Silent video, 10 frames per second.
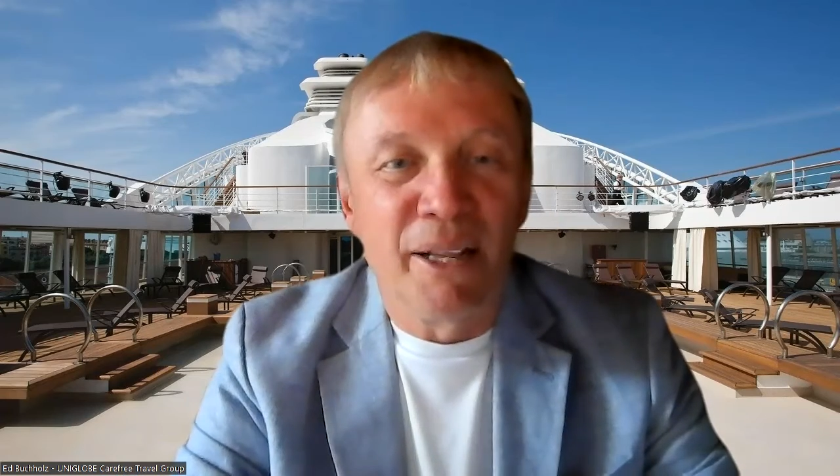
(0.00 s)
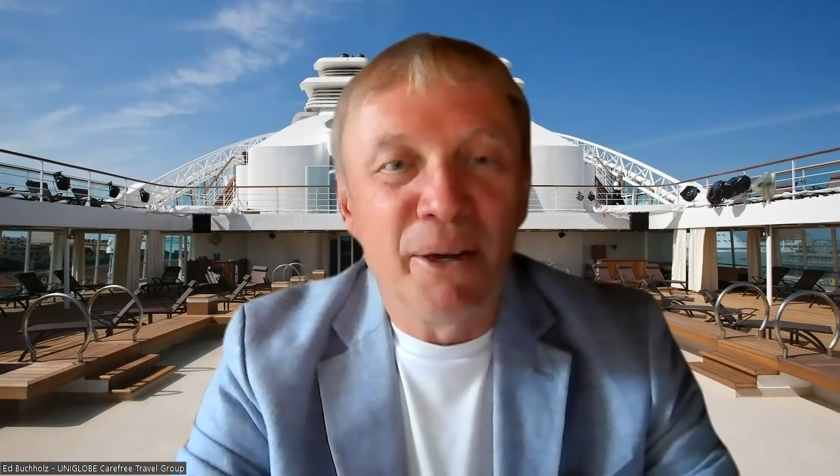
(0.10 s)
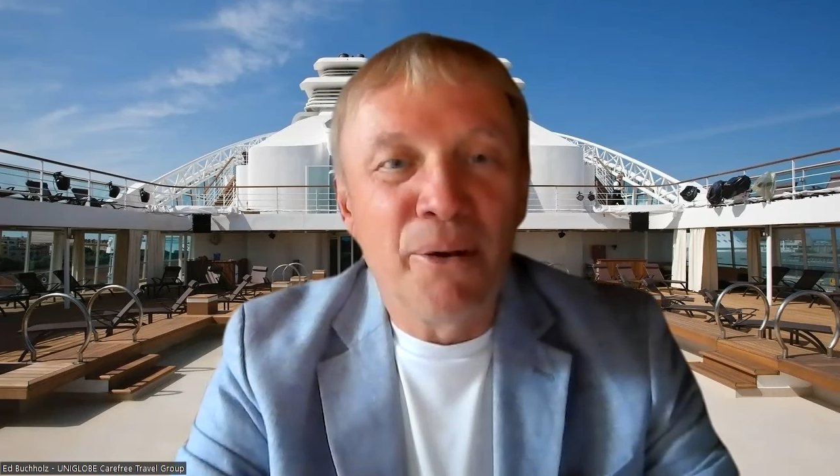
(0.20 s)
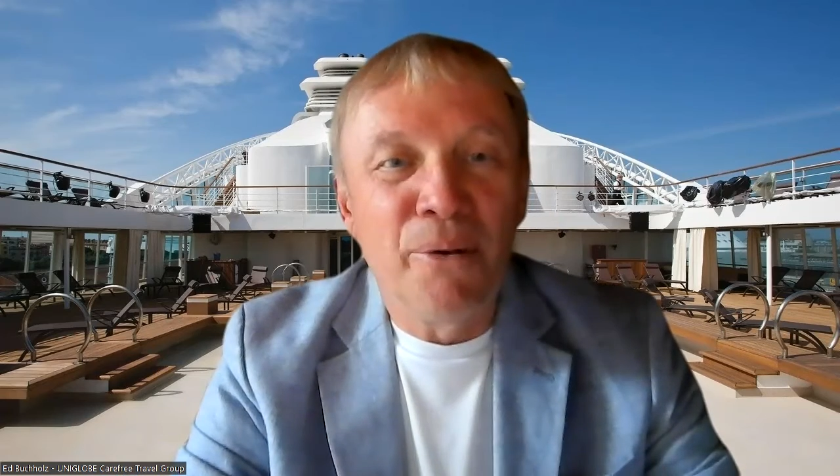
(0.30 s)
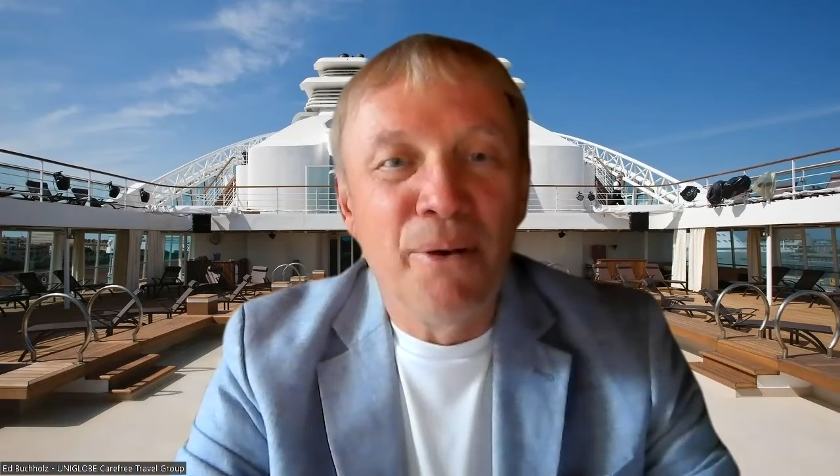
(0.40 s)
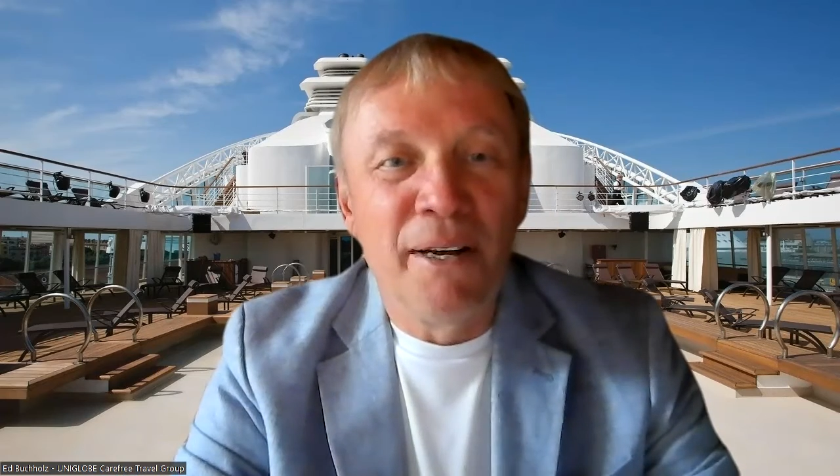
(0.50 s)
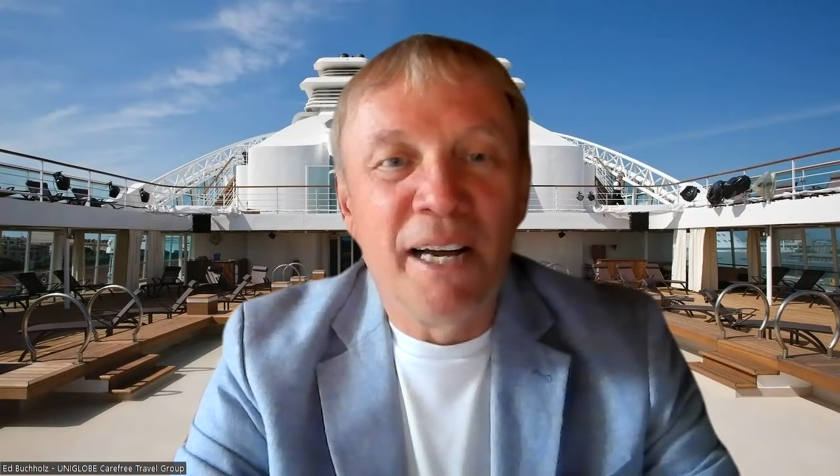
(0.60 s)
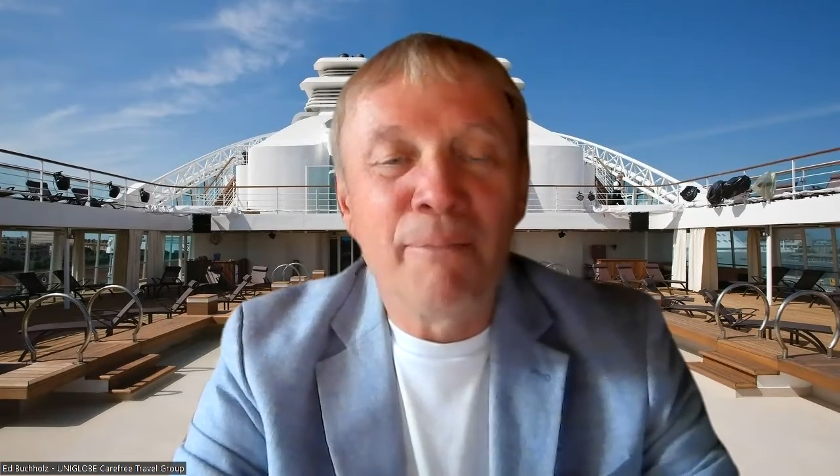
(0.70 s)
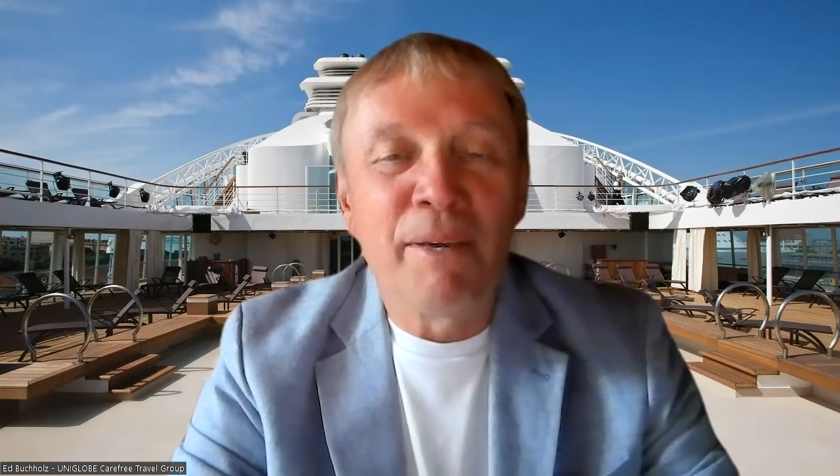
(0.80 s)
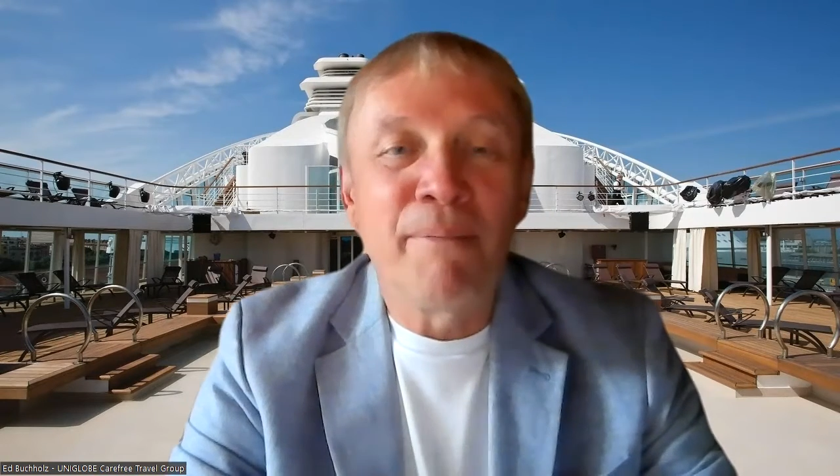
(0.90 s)
Hello,
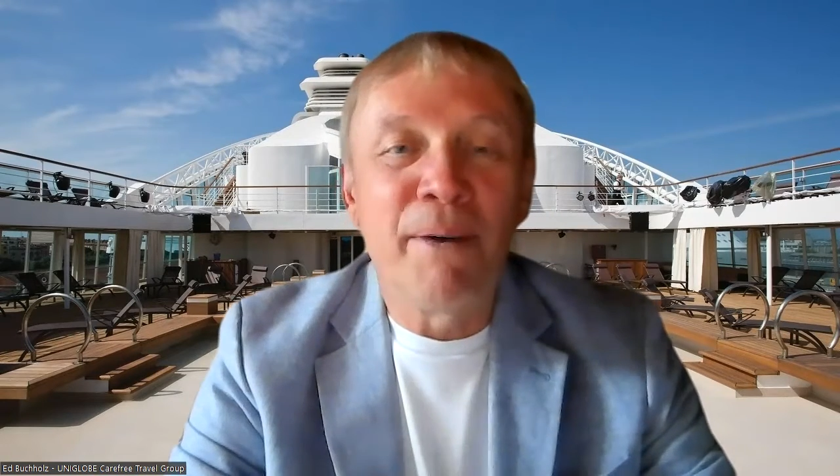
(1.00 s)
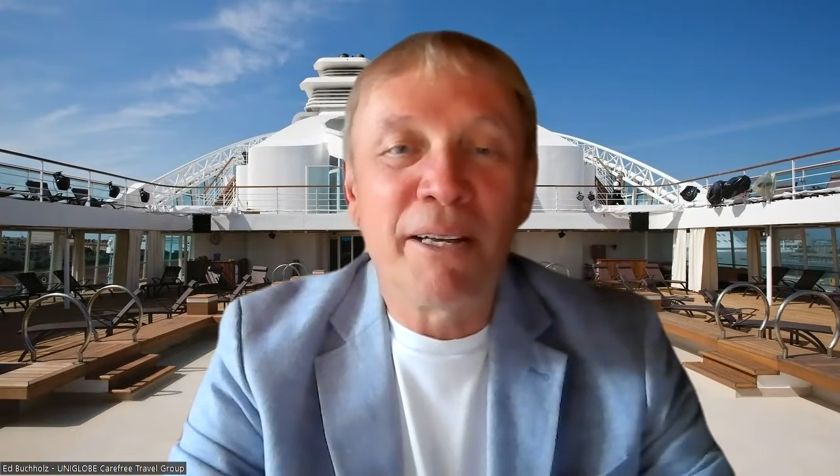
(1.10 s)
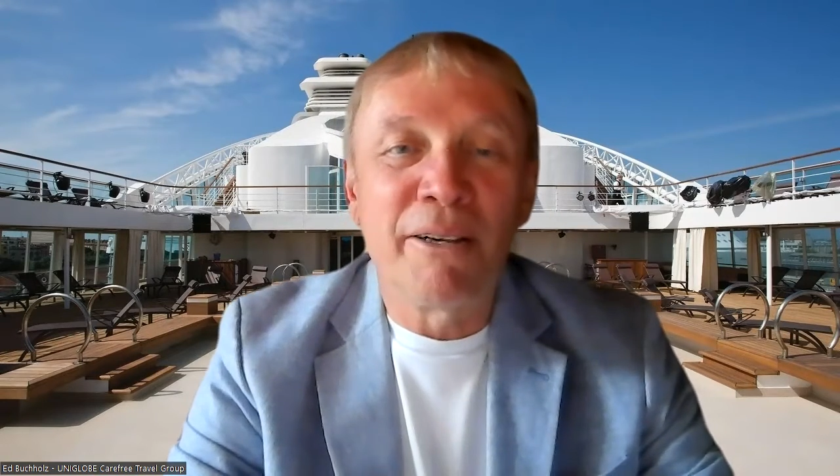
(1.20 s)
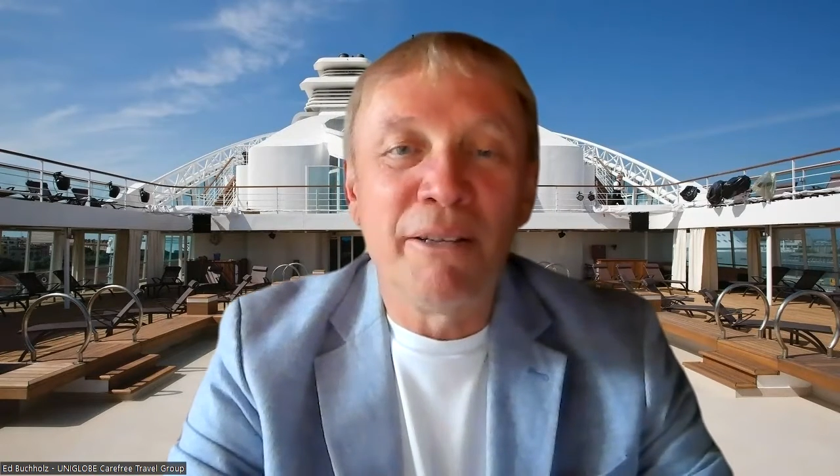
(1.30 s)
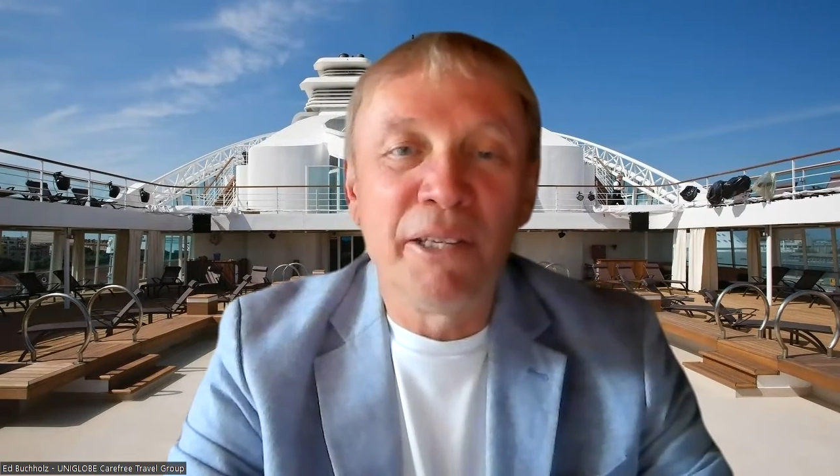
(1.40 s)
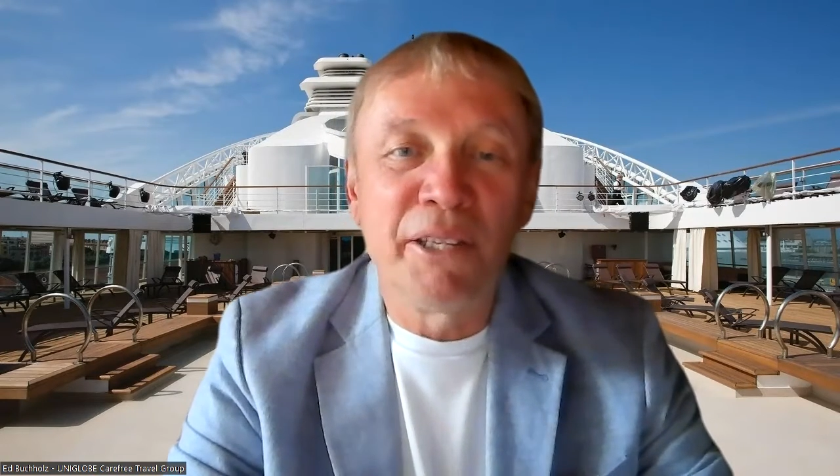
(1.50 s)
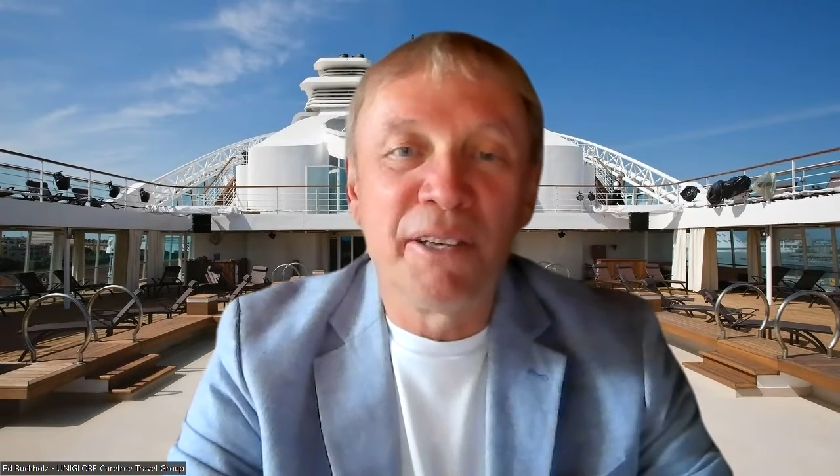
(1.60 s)
I'm Ed Buchholz,